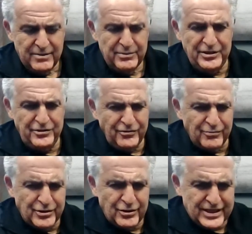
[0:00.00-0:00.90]
but he knew there
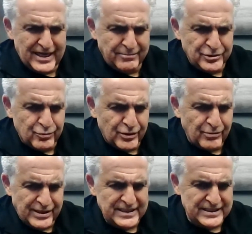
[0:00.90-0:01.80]
were no cameras where he
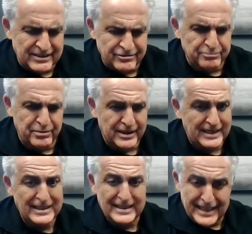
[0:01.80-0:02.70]
went into Central Park and
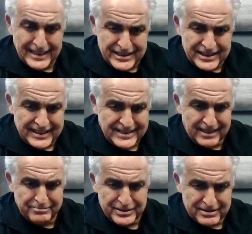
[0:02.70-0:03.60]
he allegedly
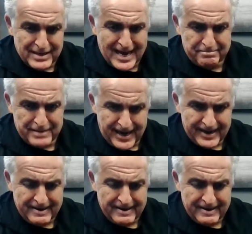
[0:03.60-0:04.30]
dumps the backpack.